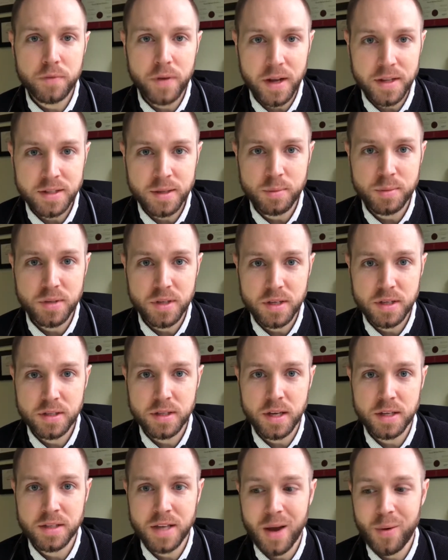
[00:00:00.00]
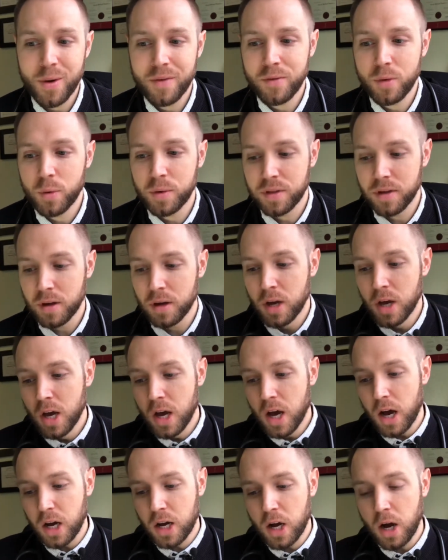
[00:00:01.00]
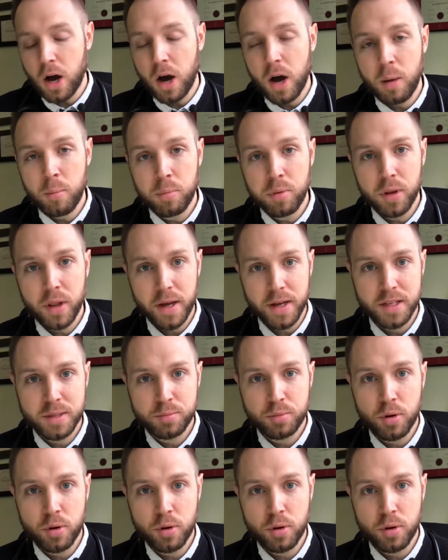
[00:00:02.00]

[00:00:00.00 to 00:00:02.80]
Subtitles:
We've had some success, however, with a complex